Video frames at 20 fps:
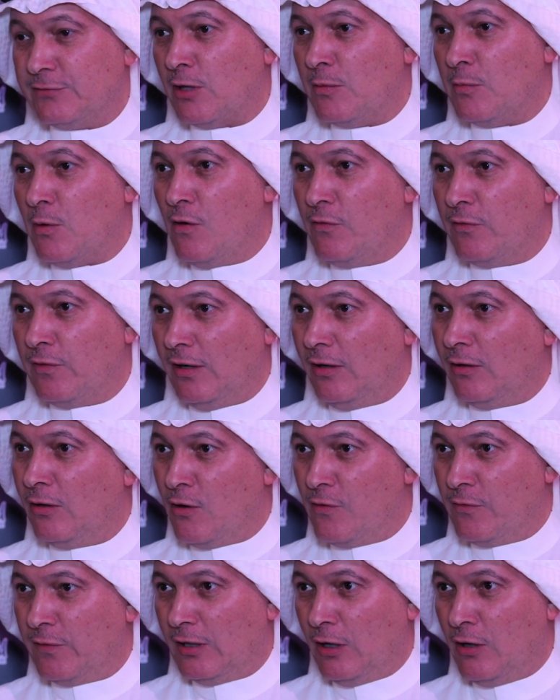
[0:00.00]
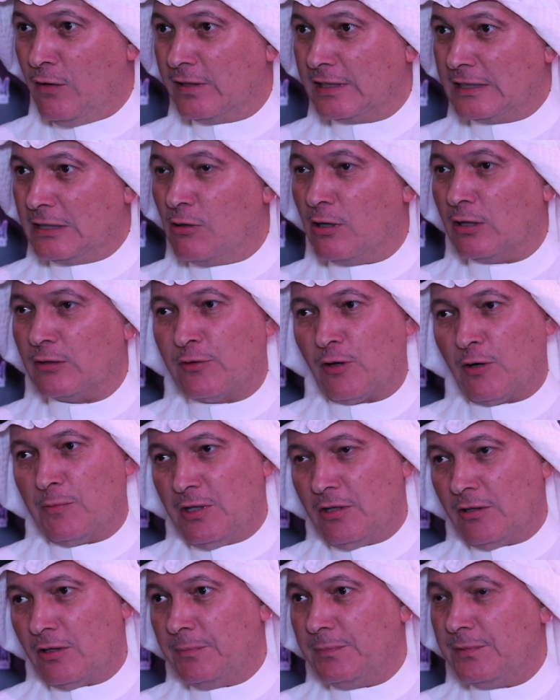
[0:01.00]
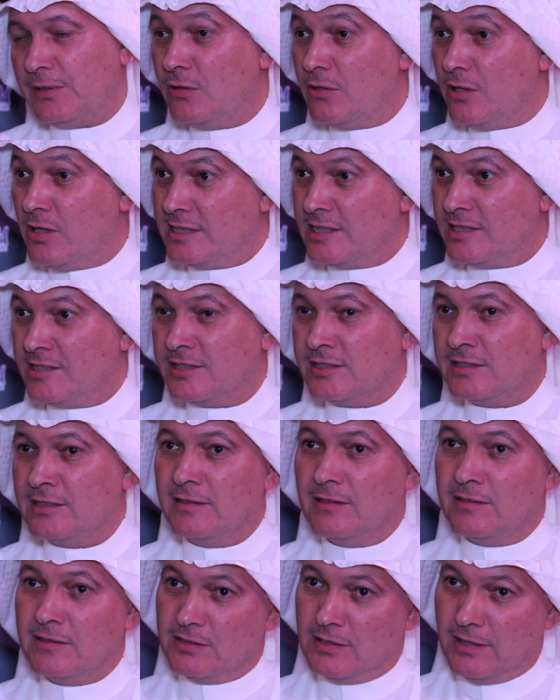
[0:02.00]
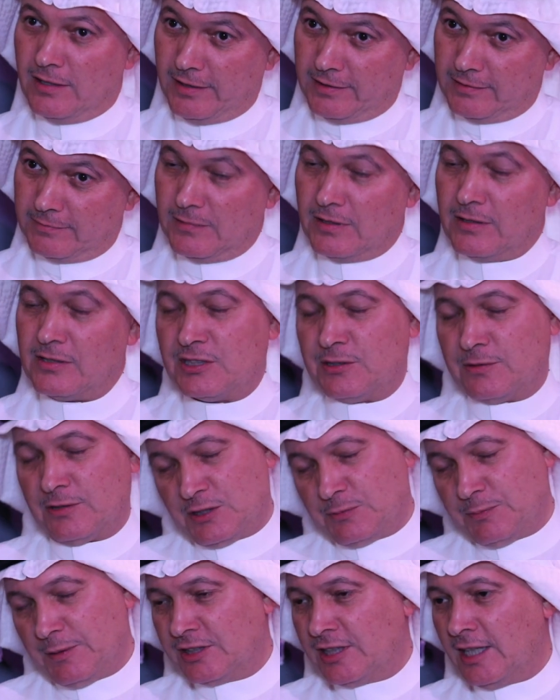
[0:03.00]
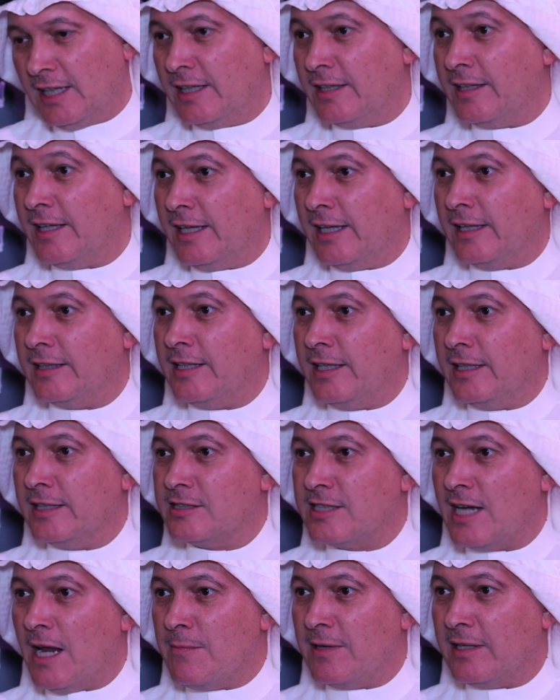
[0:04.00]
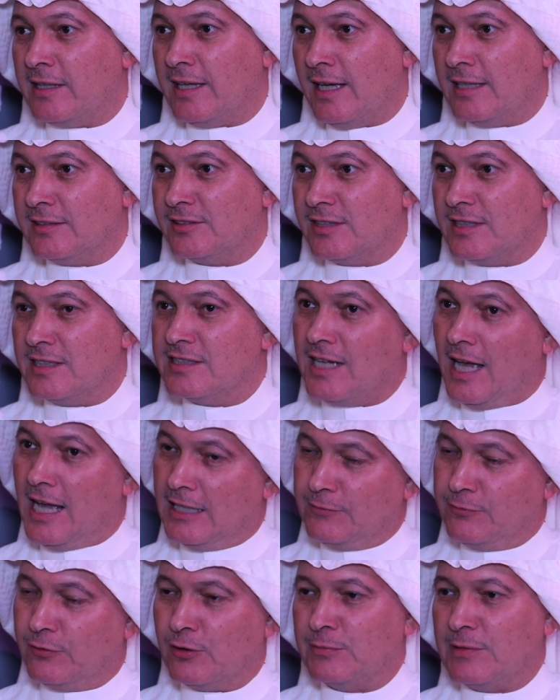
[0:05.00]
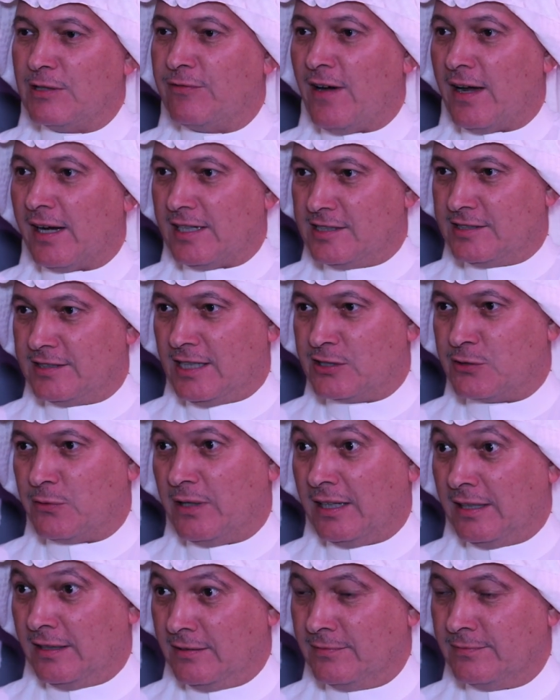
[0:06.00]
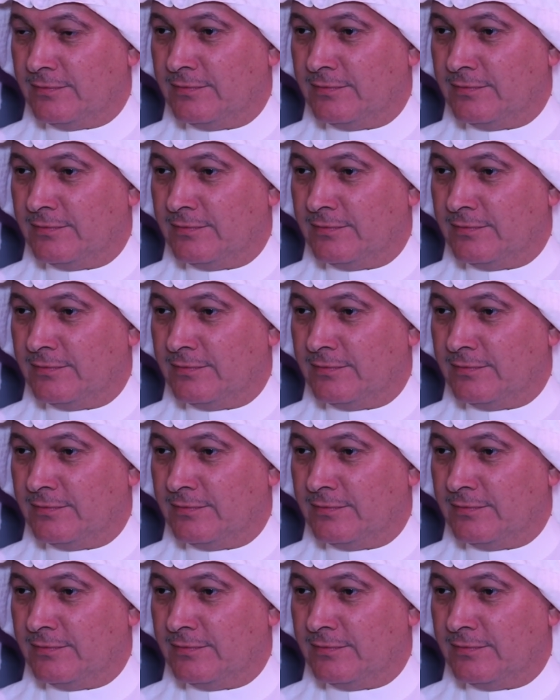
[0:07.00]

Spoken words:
from all over the world, from Europe, US, especially the Islamic countries, and from the Far East as well.